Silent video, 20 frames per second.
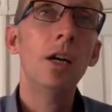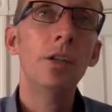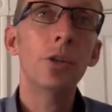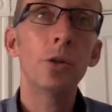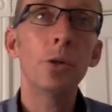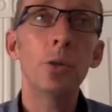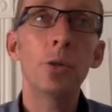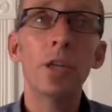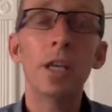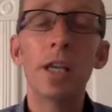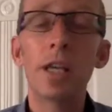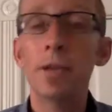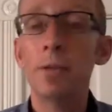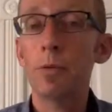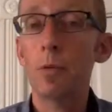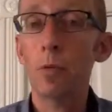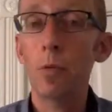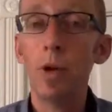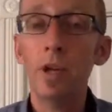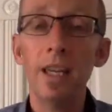You
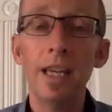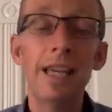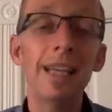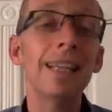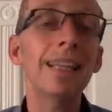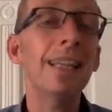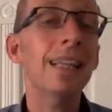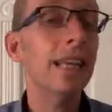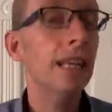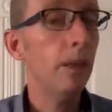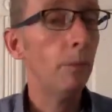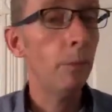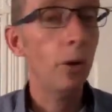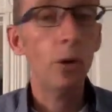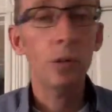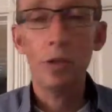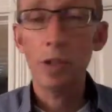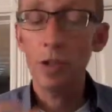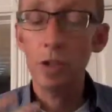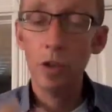can run a link
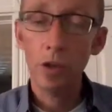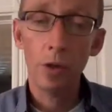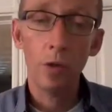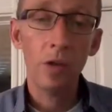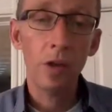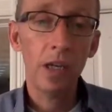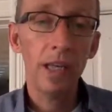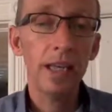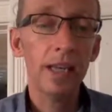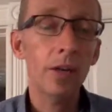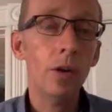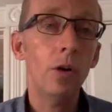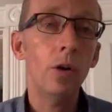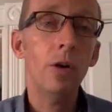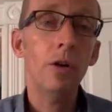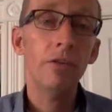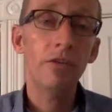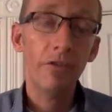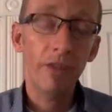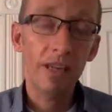post. You can share the link
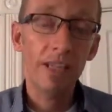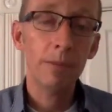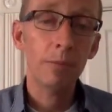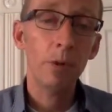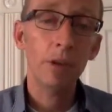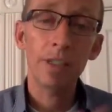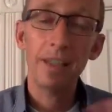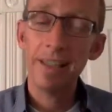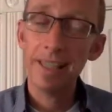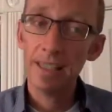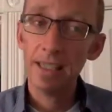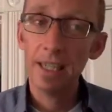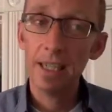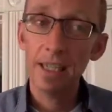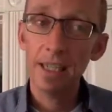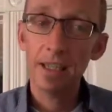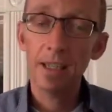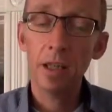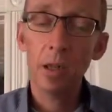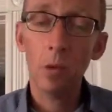on Facebook. Now that's going
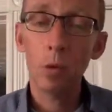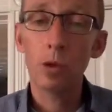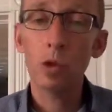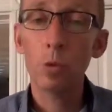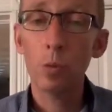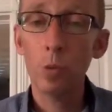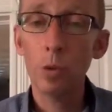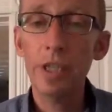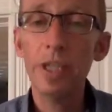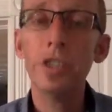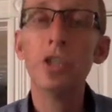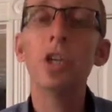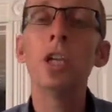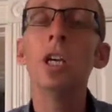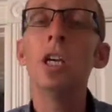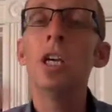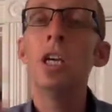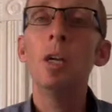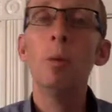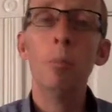to get the lowest reach,
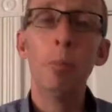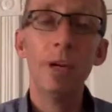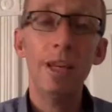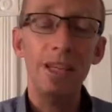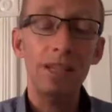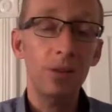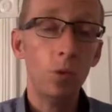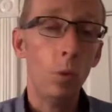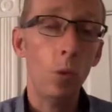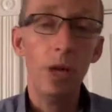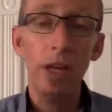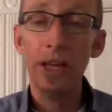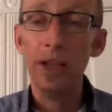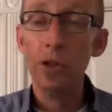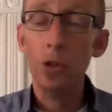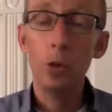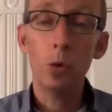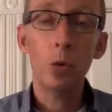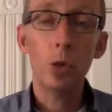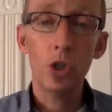but it's a way
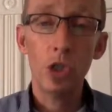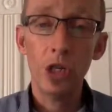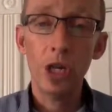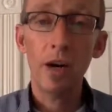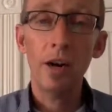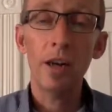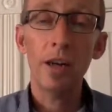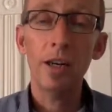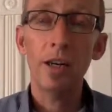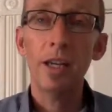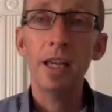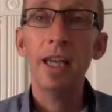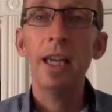to share it.